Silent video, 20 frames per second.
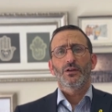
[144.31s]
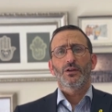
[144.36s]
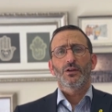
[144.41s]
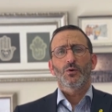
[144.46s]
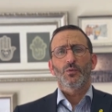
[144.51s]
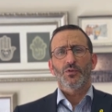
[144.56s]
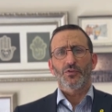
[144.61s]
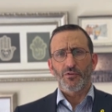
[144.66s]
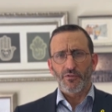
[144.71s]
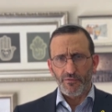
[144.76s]

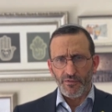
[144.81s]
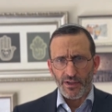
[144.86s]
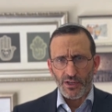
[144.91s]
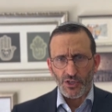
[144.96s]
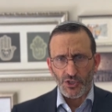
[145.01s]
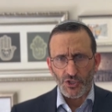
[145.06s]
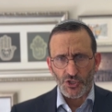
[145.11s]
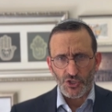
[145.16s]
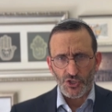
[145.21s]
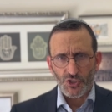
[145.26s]
with
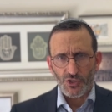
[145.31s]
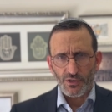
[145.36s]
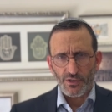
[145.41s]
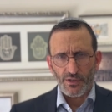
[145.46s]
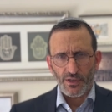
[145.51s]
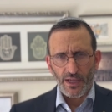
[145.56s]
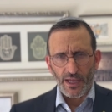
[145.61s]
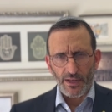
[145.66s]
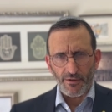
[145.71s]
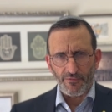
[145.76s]
revenge
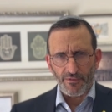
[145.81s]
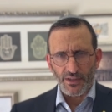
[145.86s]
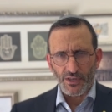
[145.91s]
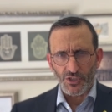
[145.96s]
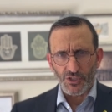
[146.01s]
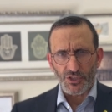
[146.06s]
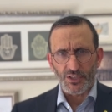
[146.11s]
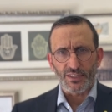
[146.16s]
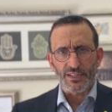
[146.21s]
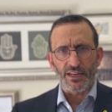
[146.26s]
and
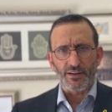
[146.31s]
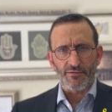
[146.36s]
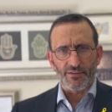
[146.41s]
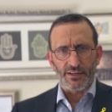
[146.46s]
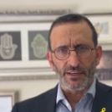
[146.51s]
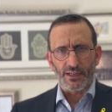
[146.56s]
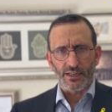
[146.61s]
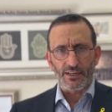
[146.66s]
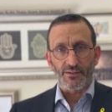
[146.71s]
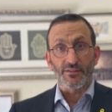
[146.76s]
vengeance and
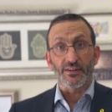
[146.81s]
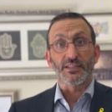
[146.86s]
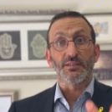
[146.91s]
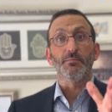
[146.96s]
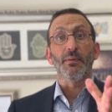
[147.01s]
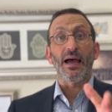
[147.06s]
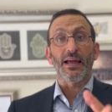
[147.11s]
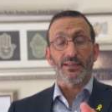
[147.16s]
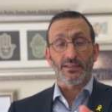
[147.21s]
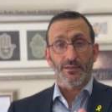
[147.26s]
vindictiveness.
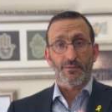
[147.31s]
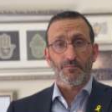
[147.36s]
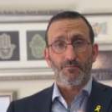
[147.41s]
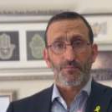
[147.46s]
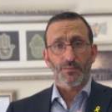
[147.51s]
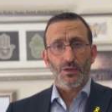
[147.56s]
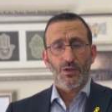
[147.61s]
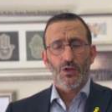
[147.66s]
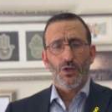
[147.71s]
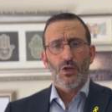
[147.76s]
But
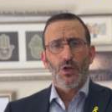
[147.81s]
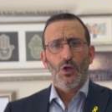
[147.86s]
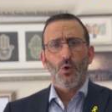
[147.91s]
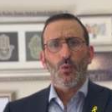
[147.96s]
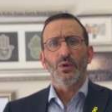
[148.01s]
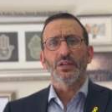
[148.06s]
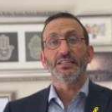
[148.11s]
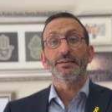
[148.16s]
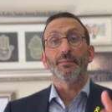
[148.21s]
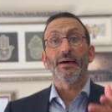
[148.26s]
when
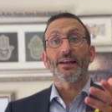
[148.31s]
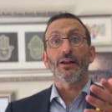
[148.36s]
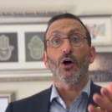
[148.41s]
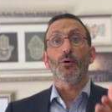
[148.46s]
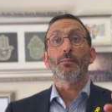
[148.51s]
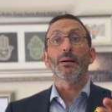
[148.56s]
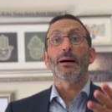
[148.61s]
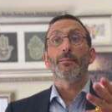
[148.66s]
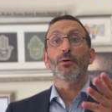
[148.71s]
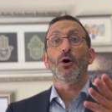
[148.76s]
it's about
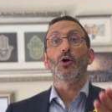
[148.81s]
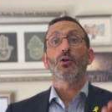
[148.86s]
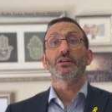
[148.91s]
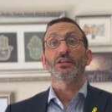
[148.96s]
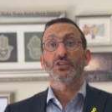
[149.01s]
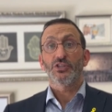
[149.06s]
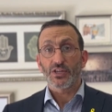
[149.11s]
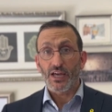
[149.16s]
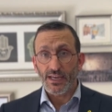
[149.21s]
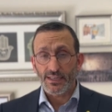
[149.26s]
upholding
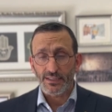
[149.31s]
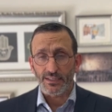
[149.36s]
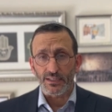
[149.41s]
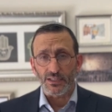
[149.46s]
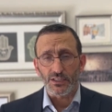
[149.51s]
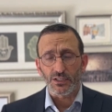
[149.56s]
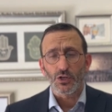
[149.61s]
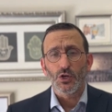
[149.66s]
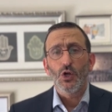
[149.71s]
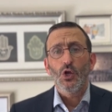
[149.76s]

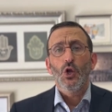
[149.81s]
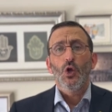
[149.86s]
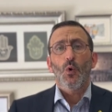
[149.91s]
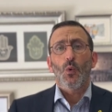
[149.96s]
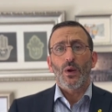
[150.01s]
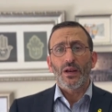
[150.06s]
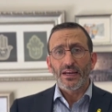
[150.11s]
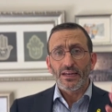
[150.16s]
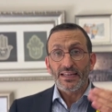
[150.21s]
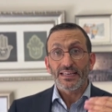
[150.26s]
justice,
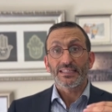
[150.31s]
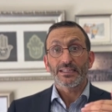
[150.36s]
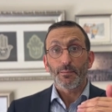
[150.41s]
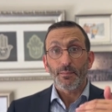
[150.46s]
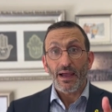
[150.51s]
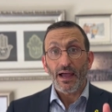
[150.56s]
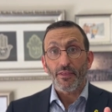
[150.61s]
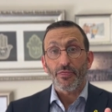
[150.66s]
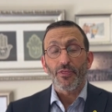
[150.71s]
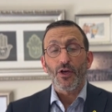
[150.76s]
when it is
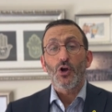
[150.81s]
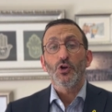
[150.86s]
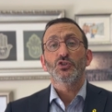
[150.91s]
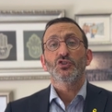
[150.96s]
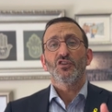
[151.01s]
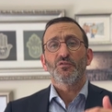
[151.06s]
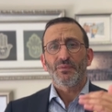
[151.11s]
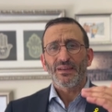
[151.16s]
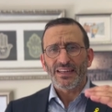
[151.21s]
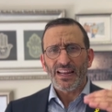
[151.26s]
about those who
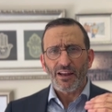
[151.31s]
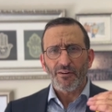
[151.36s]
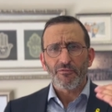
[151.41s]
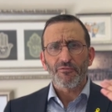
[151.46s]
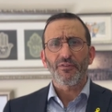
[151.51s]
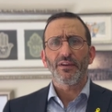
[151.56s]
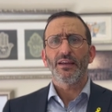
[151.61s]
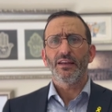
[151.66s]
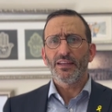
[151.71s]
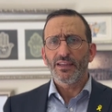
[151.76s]
have been
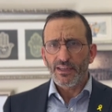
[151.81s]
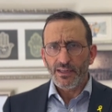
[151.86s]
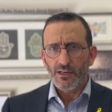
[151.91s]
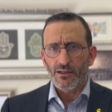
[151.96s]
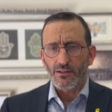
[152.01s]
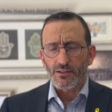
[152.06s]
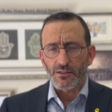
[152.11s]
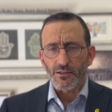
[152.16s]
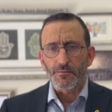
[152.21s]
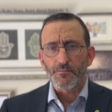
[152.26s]
unfairly
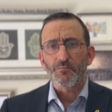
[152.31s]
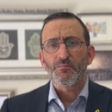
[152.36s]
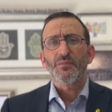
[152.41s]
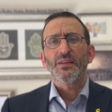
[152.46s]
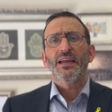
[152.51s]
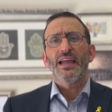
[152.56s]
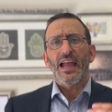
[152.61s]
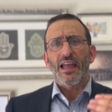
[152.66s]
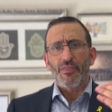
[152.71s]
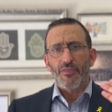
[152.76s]
killed,
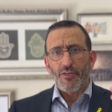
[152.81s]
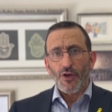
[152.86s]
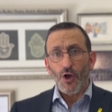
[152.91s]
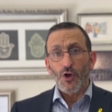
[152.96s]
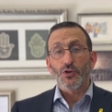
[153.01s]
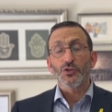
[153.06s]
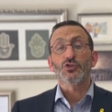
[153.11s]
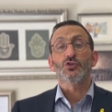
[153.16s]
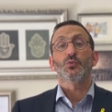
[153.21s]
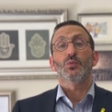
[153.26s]
and
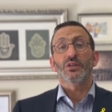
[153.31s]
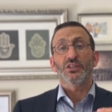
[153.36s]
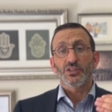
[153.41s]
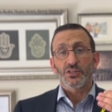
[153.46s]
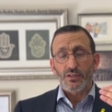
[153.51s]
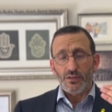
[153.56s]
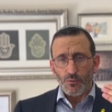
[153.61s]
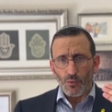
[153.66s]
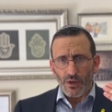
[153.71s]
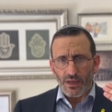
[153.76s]

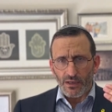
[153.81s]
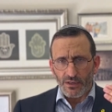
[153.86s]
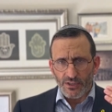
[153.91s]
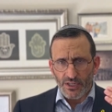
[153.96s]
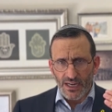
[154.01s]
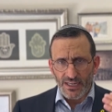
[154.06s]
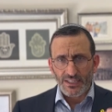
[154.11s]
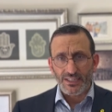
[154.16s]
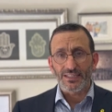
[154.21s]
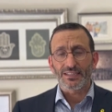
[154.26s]
those where
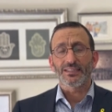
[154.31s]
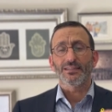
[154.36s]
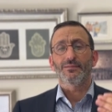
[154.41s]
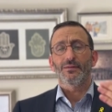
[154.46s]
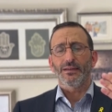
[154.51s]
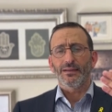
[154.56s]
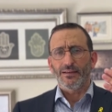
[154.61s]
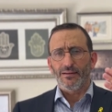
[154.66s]
justice